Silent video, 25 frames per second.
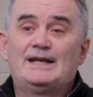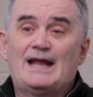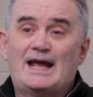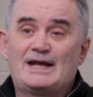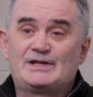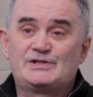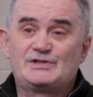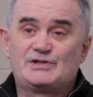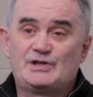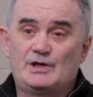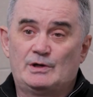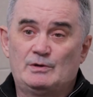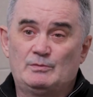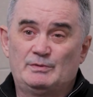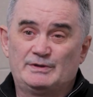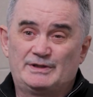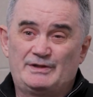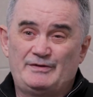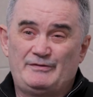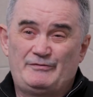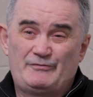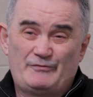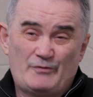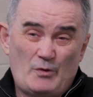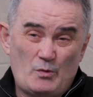next year, with
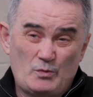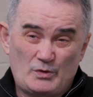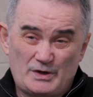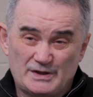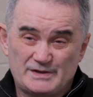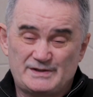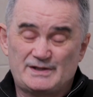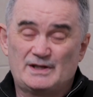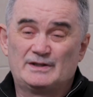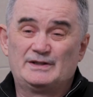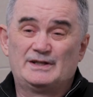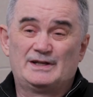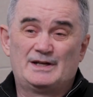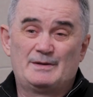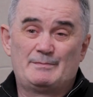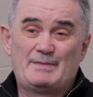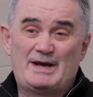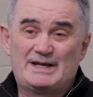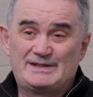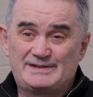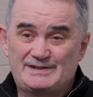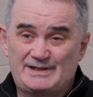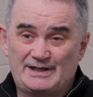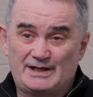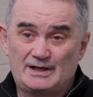the focus on the
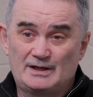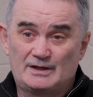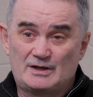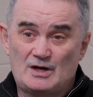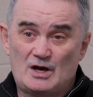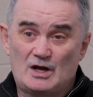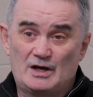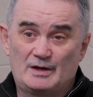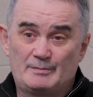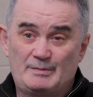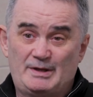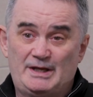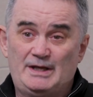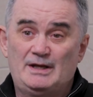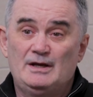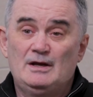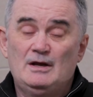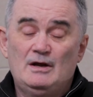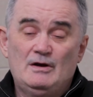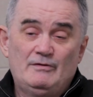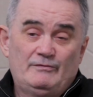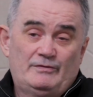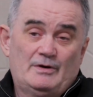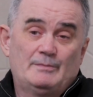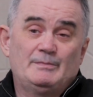domestic economy
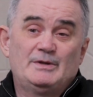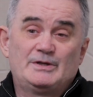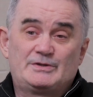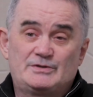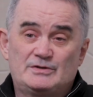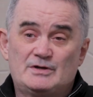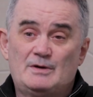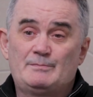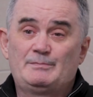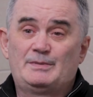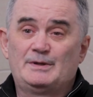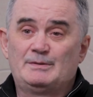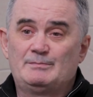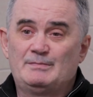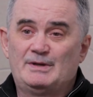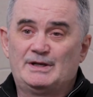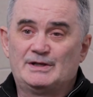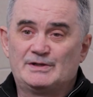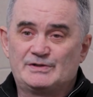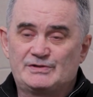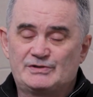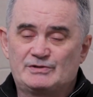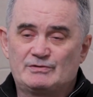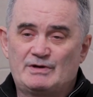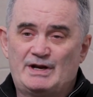from the Trump
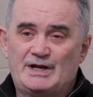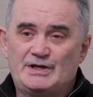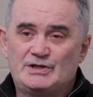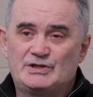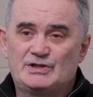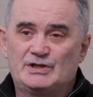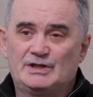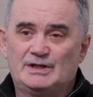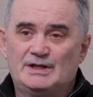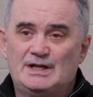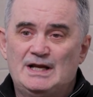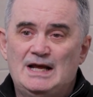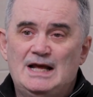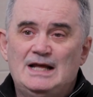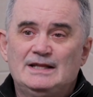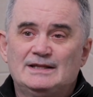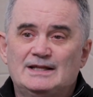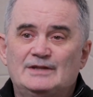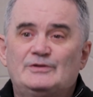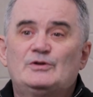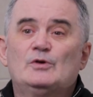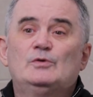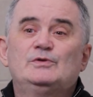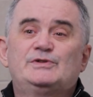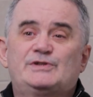administration,
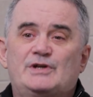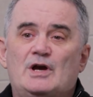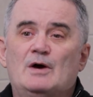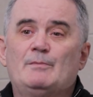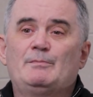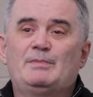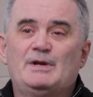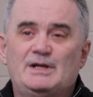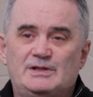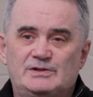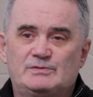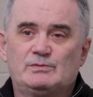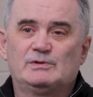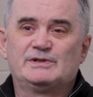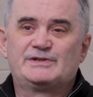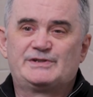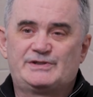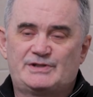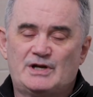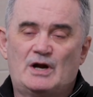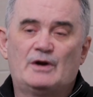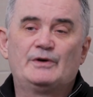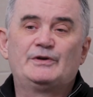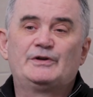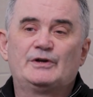that those companies will
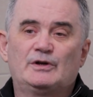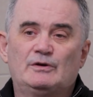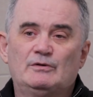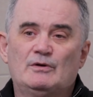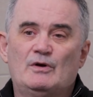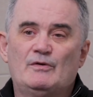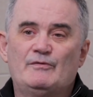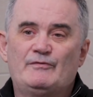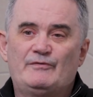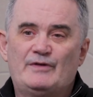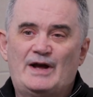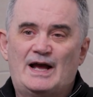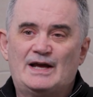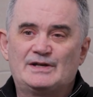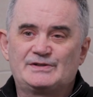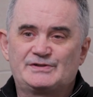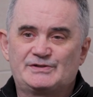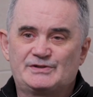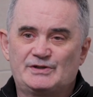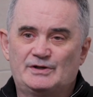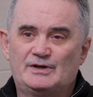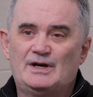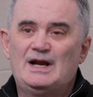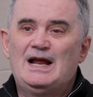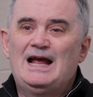start to grow
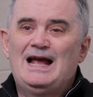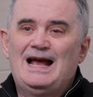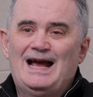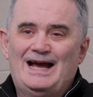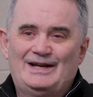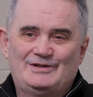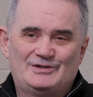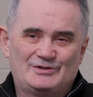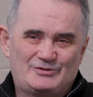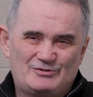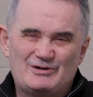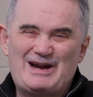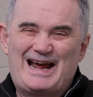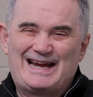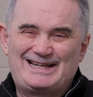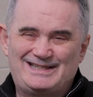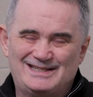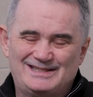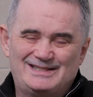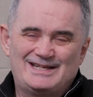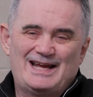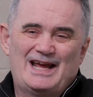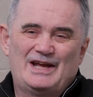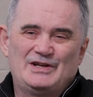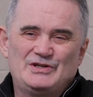faster and attract
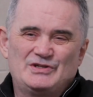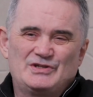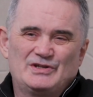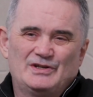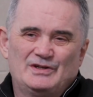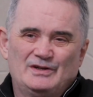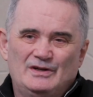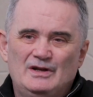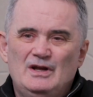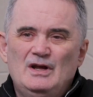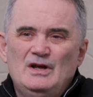attention.